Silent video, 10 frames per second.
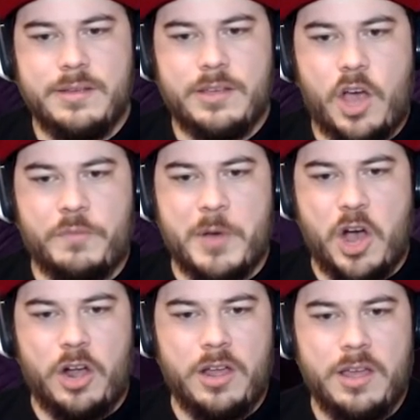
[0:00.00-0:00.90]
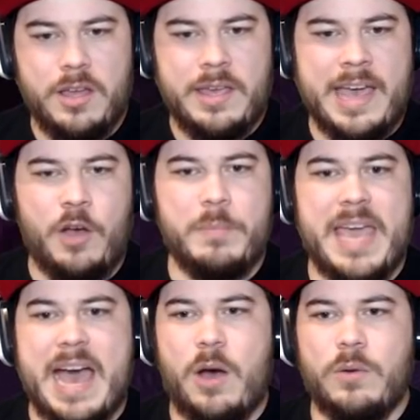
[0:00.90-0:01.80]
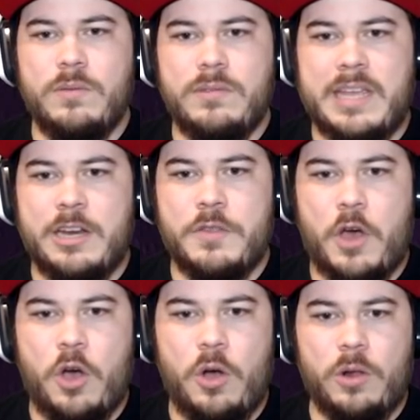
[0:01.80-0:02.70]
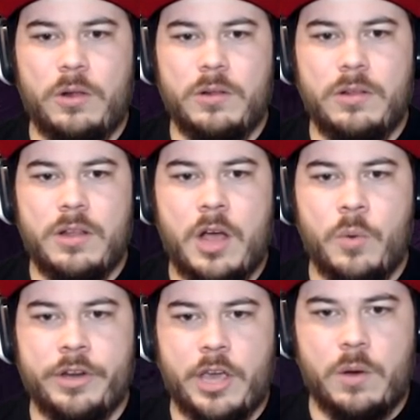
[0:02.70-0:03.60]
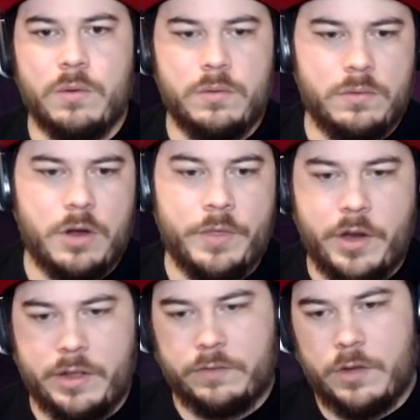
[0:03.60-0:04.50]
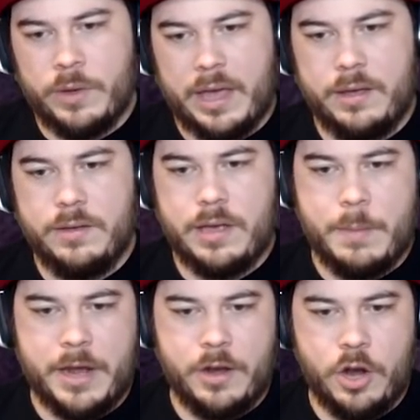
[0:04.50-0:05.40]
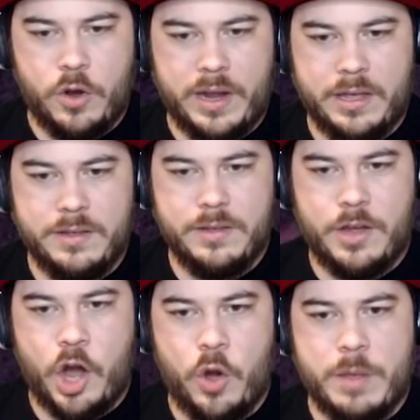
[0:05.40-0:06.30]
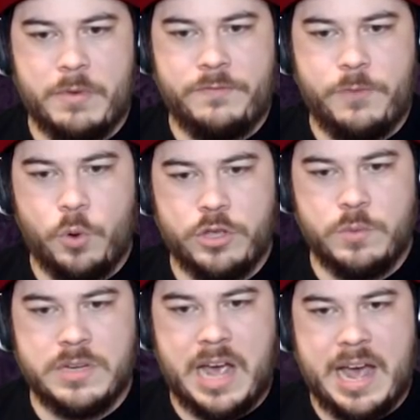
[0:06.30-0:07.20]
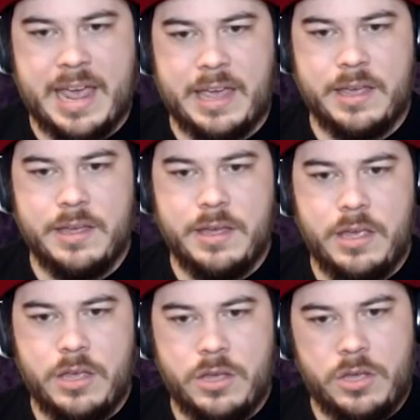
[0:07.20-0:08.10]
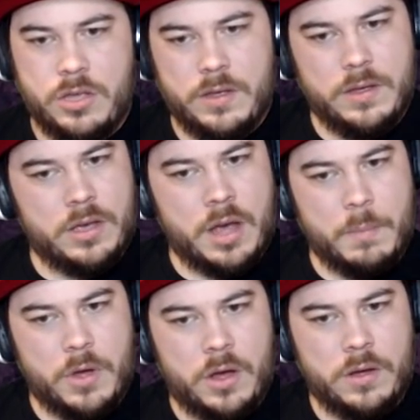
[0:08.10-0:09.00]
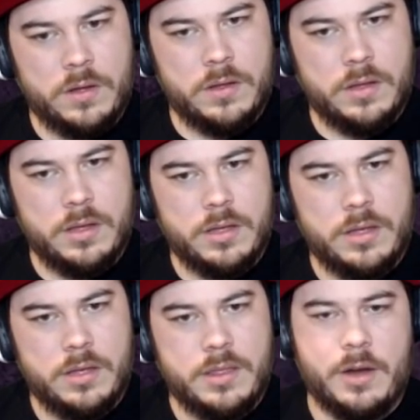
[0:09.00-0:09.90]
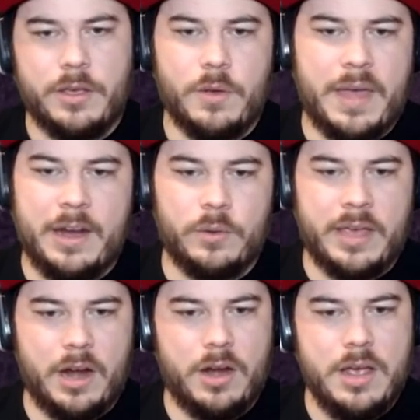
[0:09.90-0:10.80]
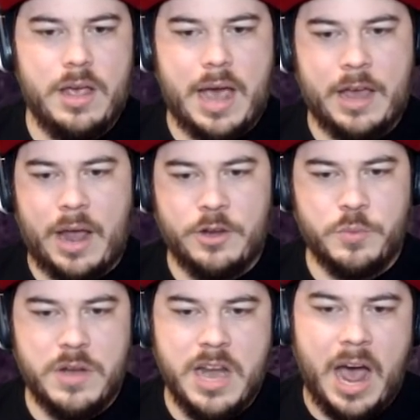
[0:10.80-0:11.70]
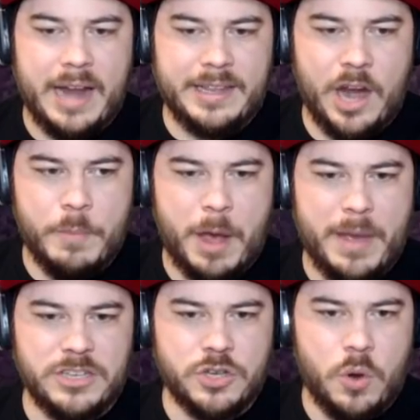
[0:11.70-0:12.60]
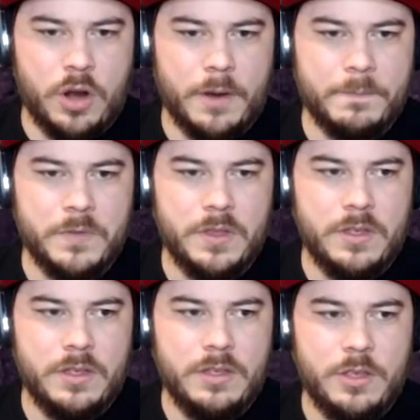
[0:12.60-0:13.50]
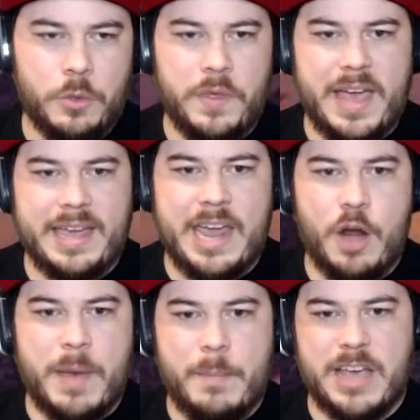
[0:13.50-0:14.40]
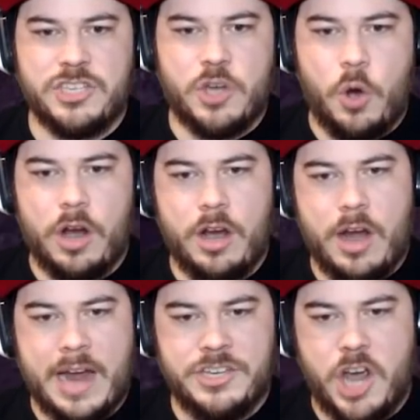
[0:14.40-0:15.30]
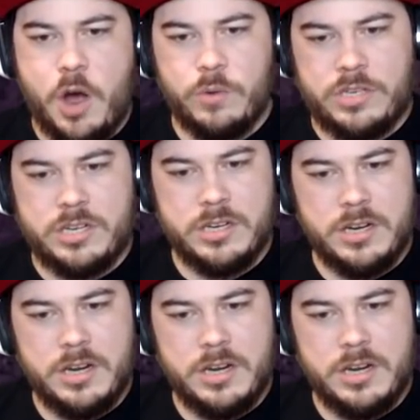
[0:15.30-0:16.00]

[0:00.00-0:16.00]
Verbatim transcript: Golf ball, help me out. Get into the hole. Oh, where to go? Oh, there it is. Okay, come on, hurry. Hurry before you die. Come, oh, there you go. I don't care. I, I do not care about my score. You think I care about my score? I don't.